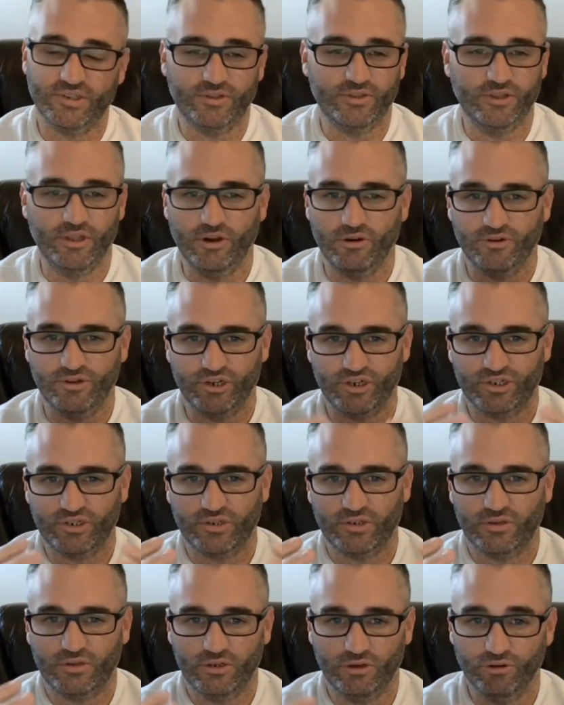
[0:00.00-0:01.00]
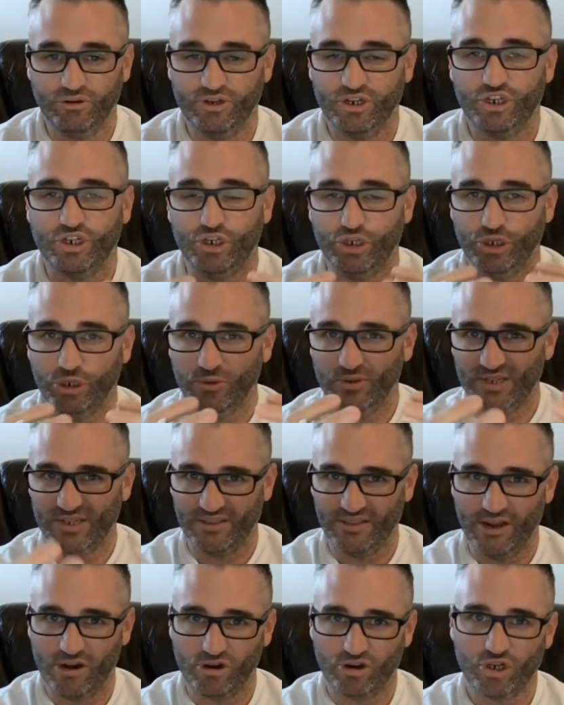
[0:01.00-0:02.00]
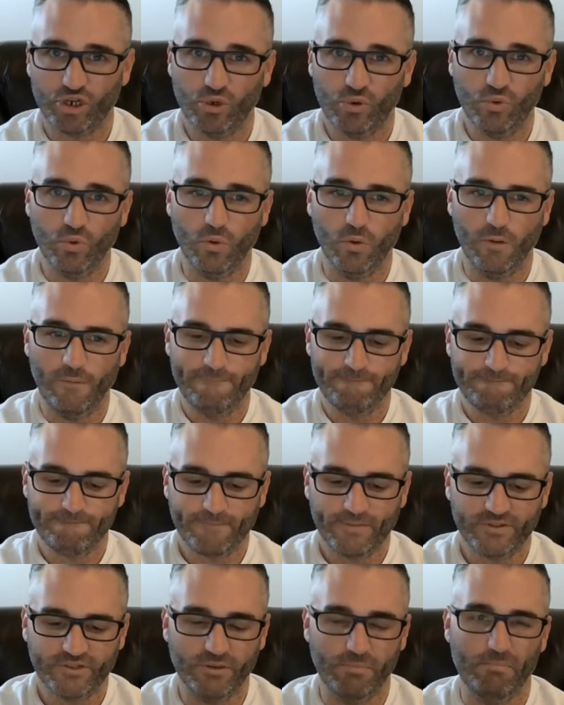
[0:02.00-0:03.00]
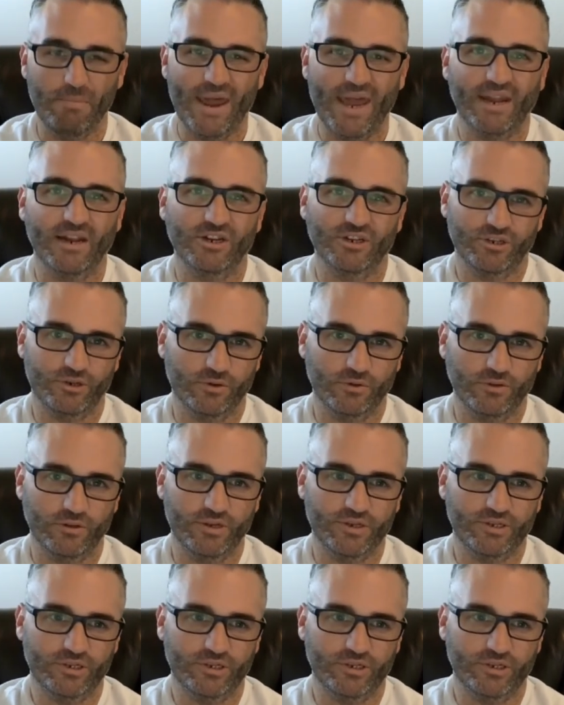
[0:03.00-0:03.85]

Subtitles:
You're just using their tool to manage your list.